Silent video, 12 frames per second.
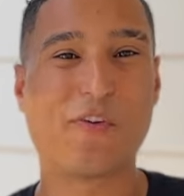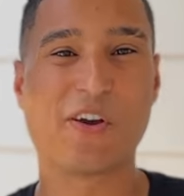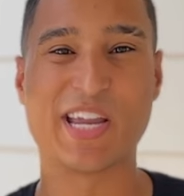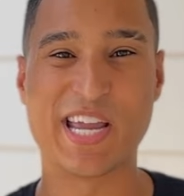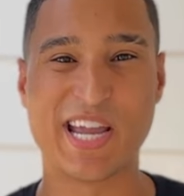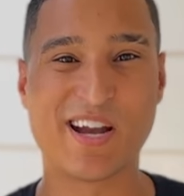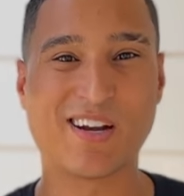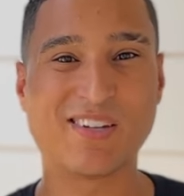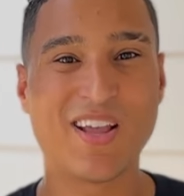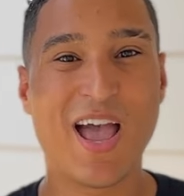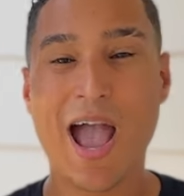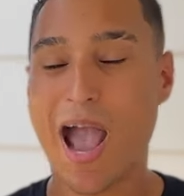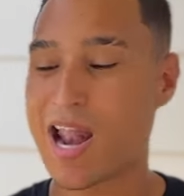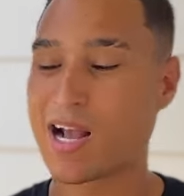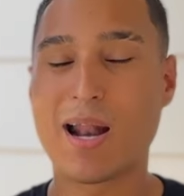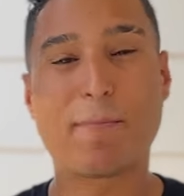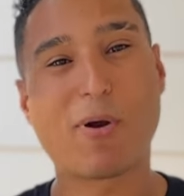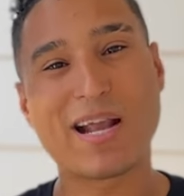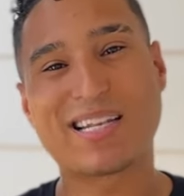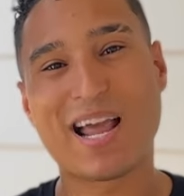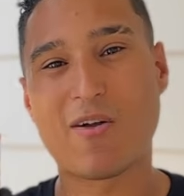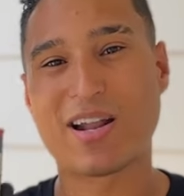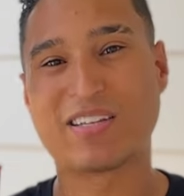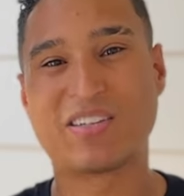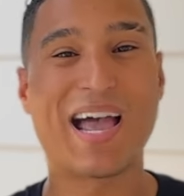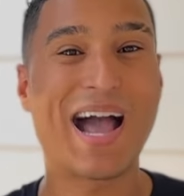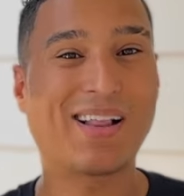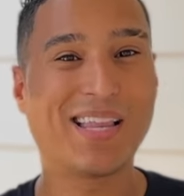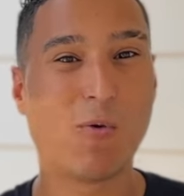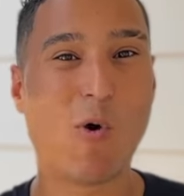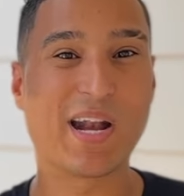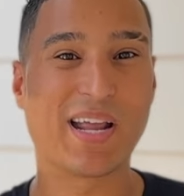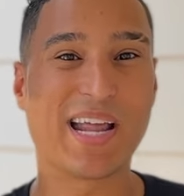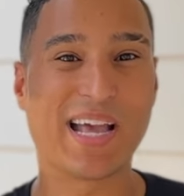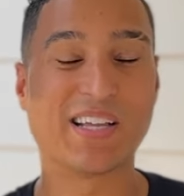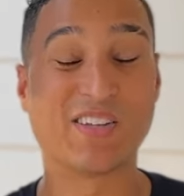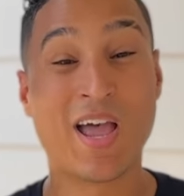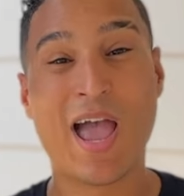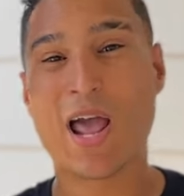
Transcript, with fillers: for years, and I'm gonna break down exactly what it is